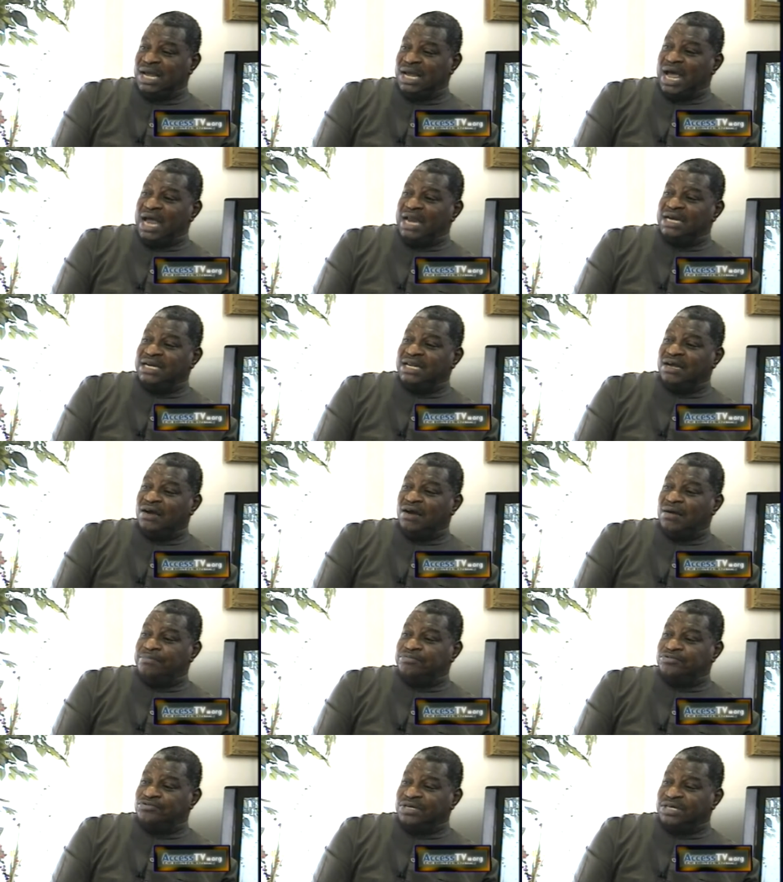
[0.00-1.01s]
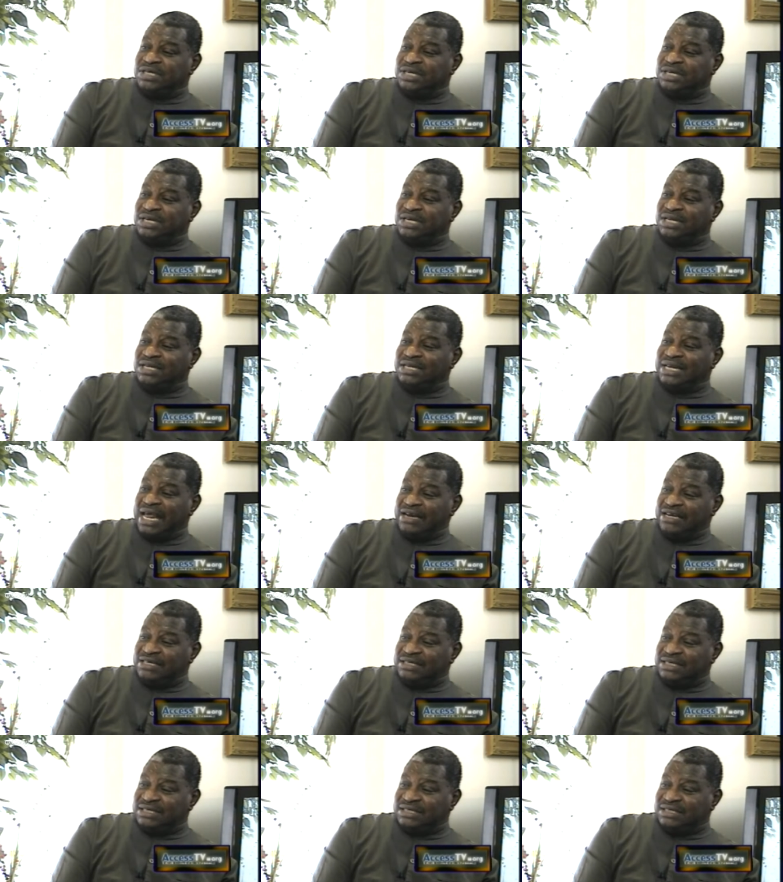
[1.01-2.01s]
and they're operating in that
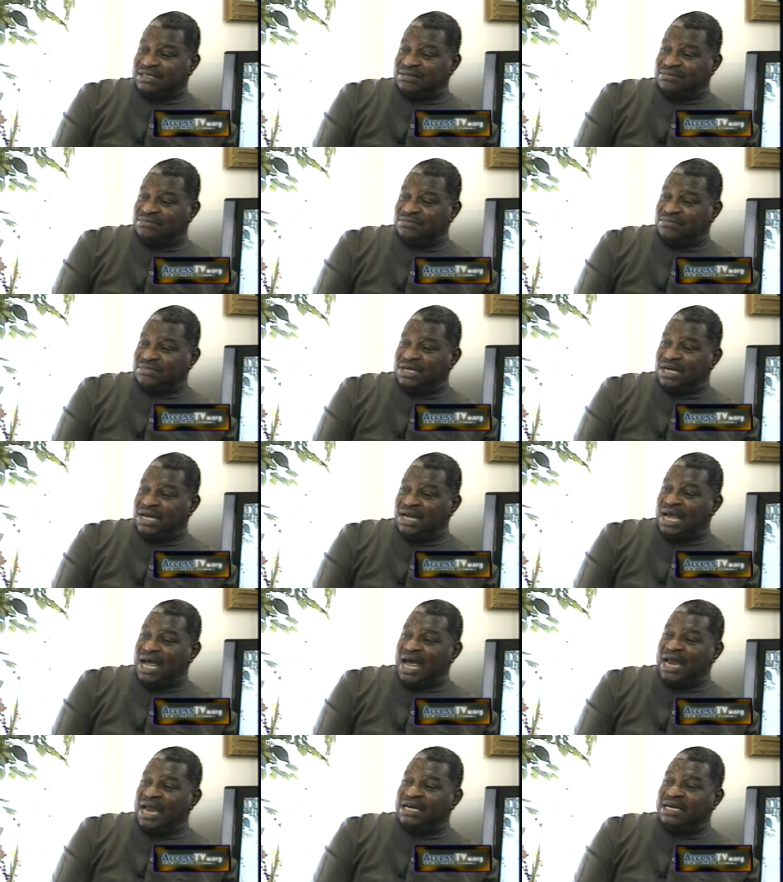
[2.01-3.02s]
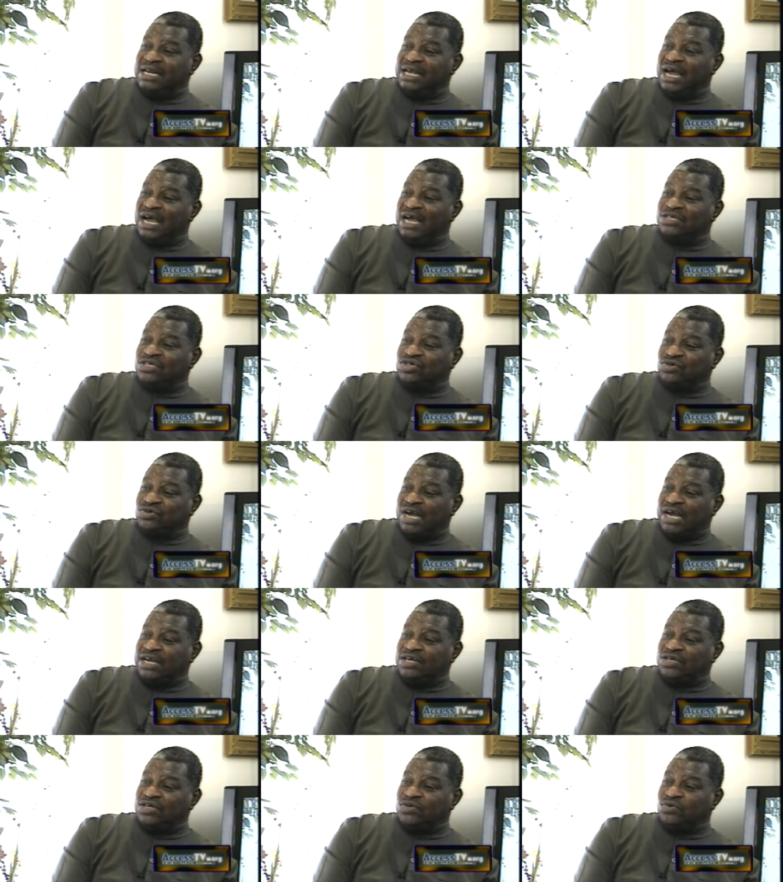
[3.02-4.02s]
system and they are
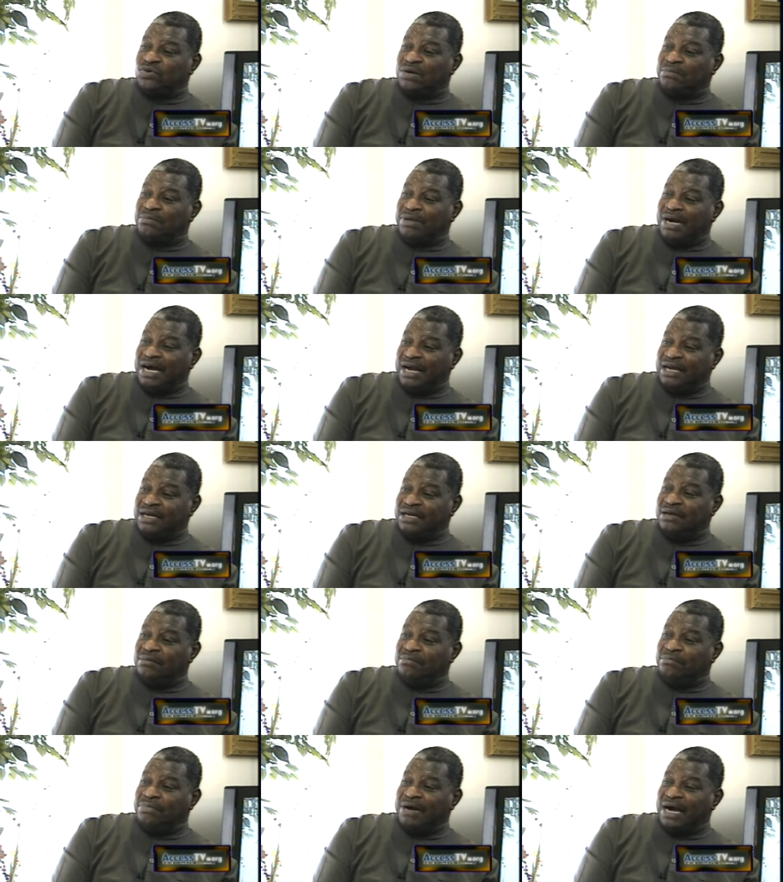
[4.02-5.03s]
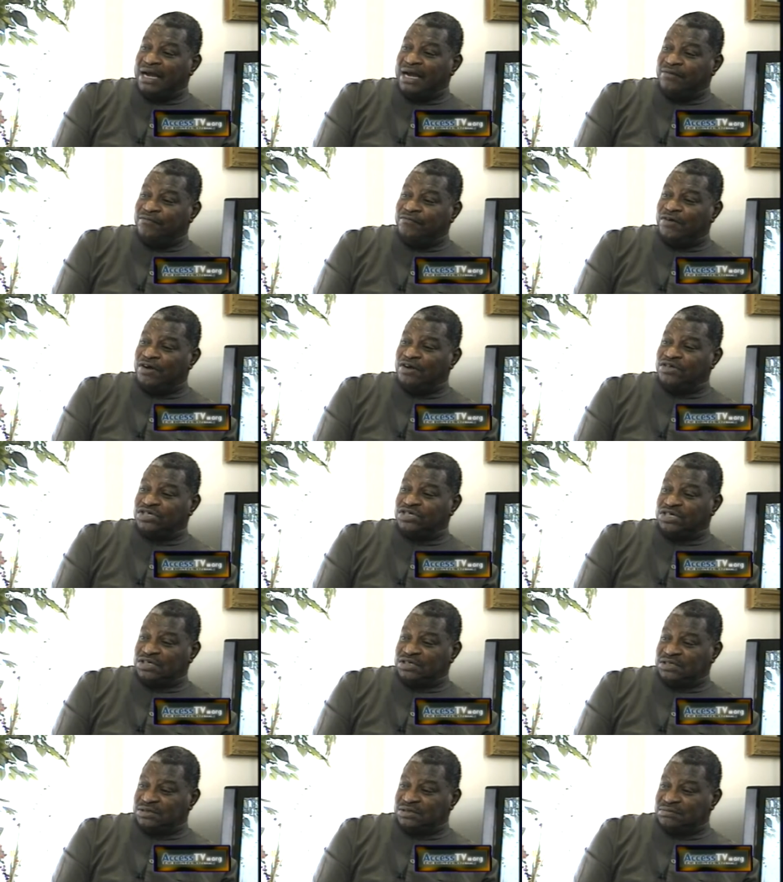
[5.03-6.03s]
trying to abide by
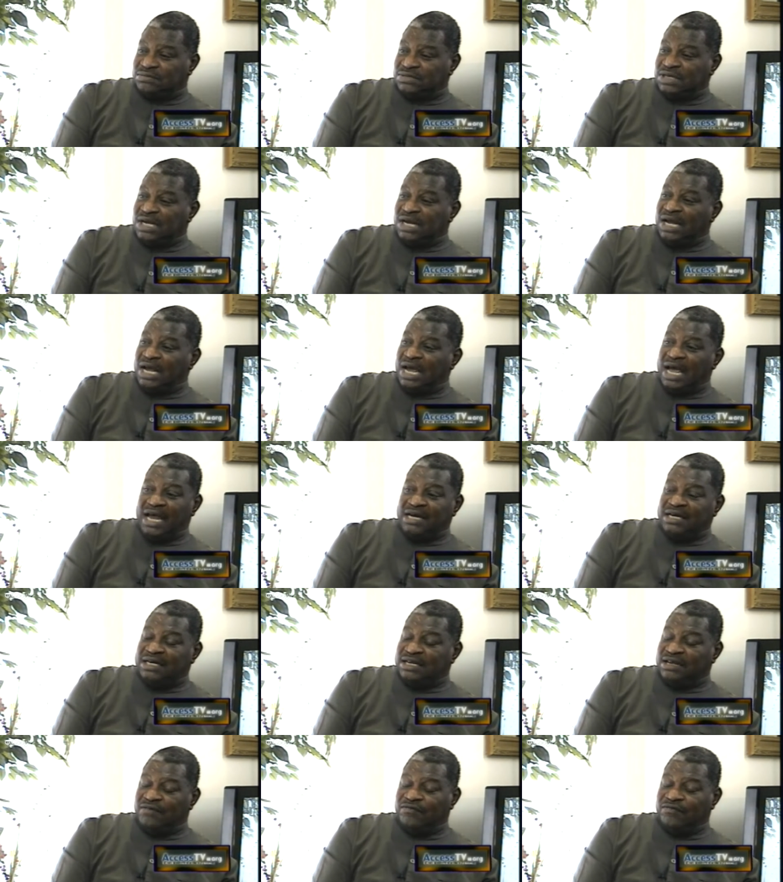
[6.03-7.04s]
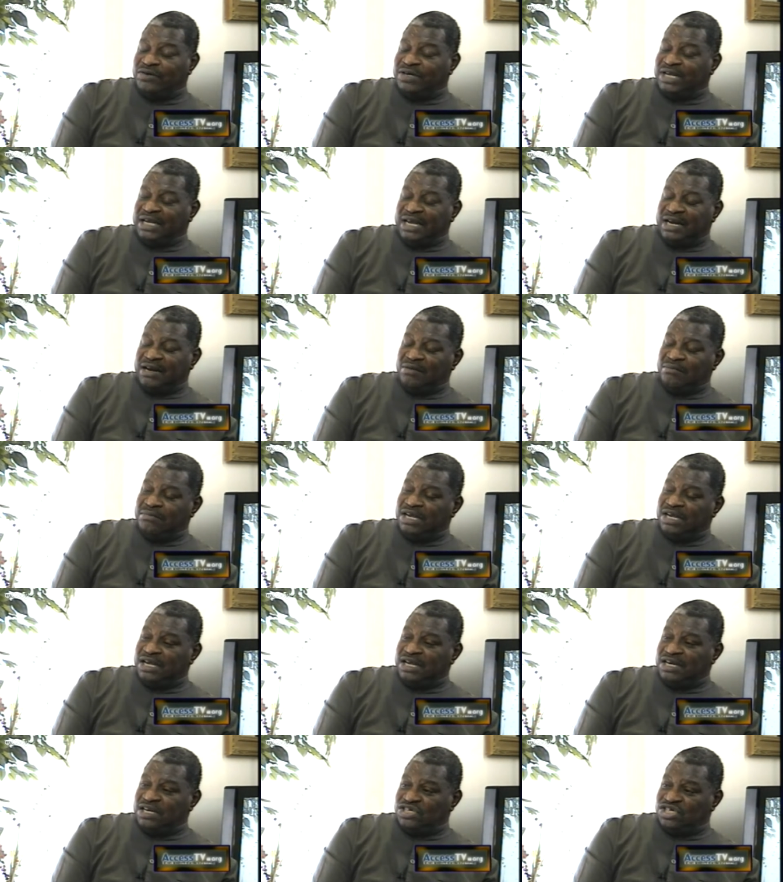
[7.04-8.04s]
functionalism and therefore they cannot
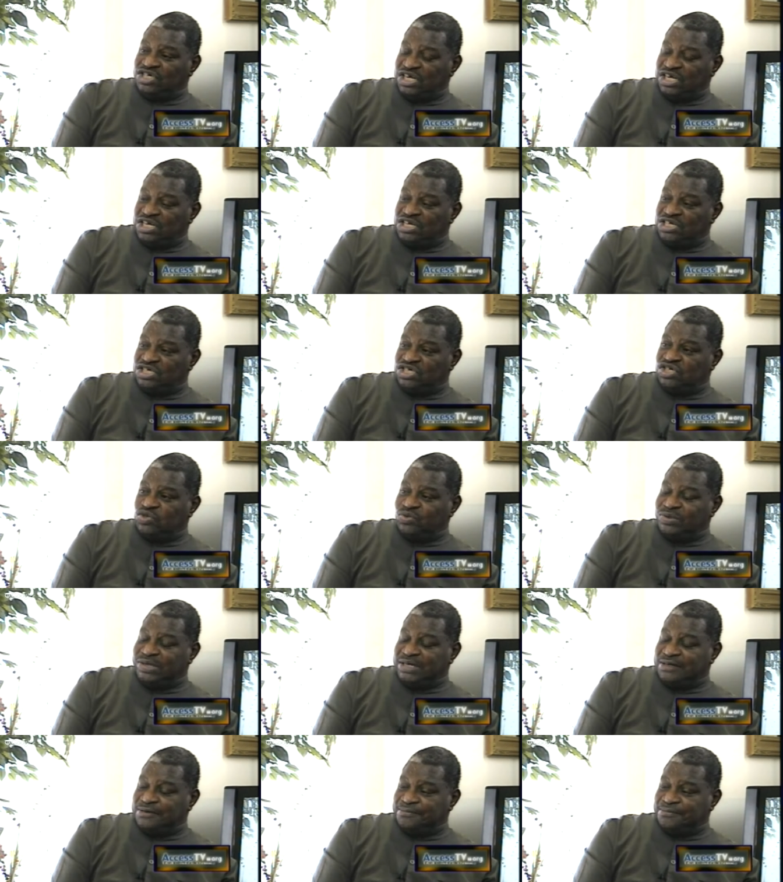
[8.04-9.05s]
make any change to it.